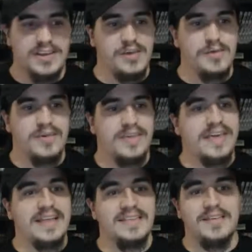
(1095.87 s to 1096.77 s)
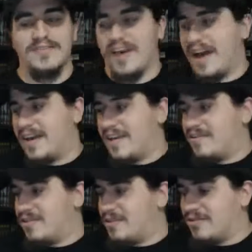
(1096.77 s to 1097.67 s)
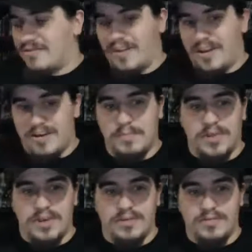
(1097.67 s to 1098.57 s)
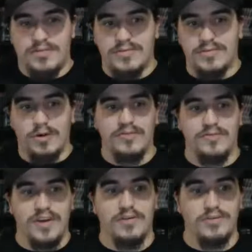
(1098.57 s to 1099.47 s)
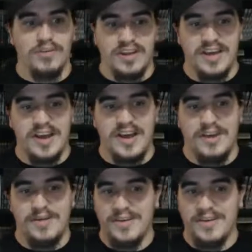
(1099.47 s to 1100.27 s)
you get this guy, he's all set up like a Darth Vader looking guy.